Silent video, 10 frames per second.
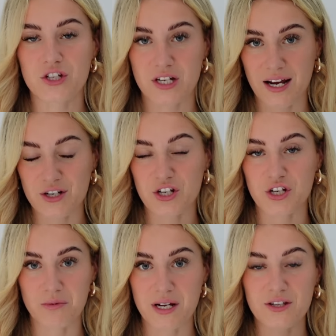stages
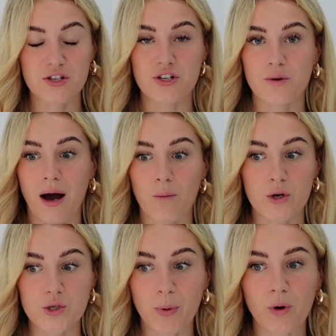you need to do at
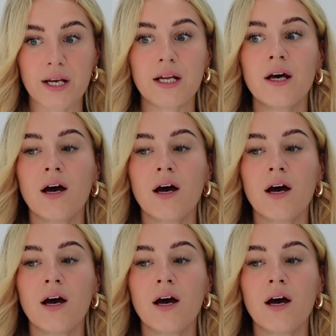which point.